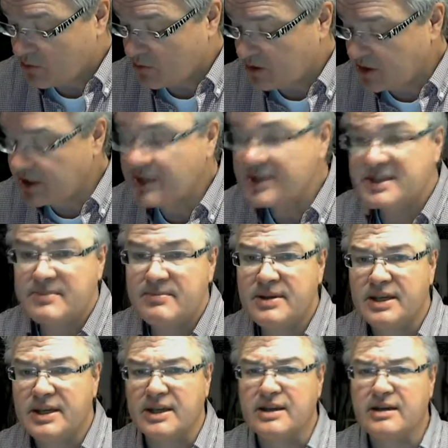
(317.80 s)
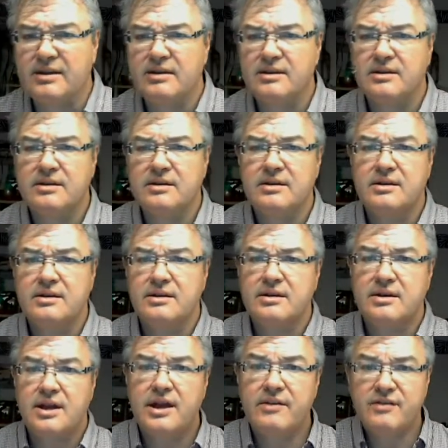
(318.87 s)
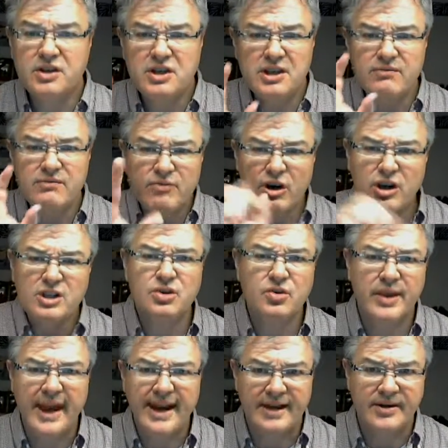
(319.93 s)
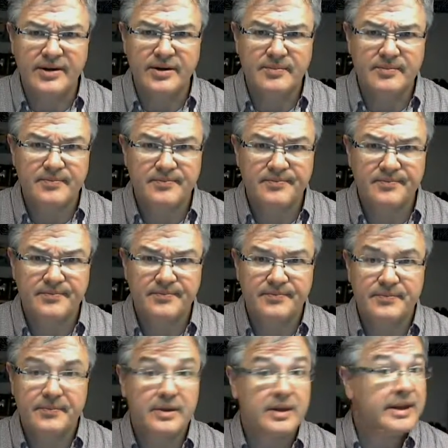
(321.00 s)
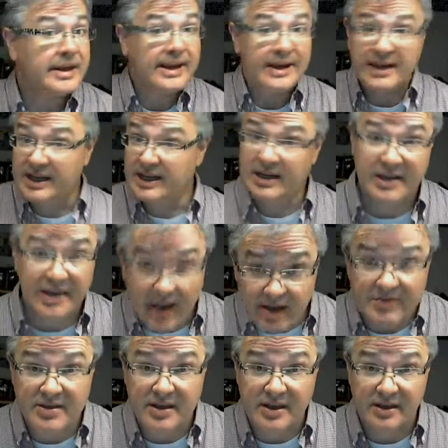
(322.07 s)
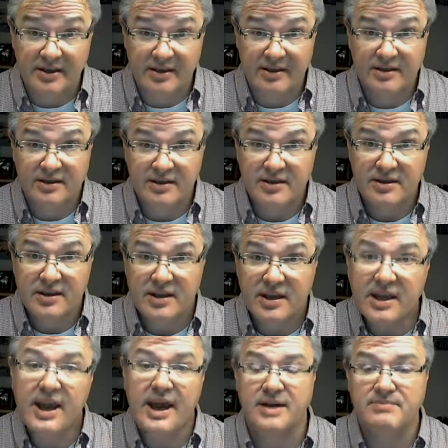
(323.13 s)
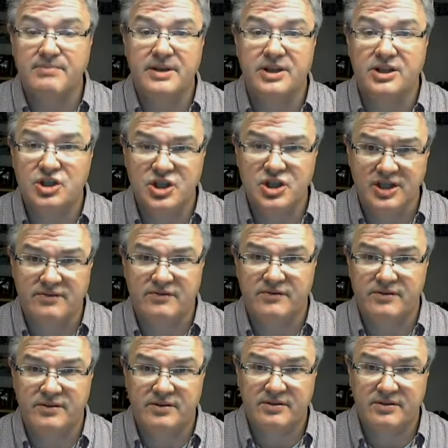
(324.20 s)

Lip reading: what does it mean? If a team works together, nearly nothing can be achieved.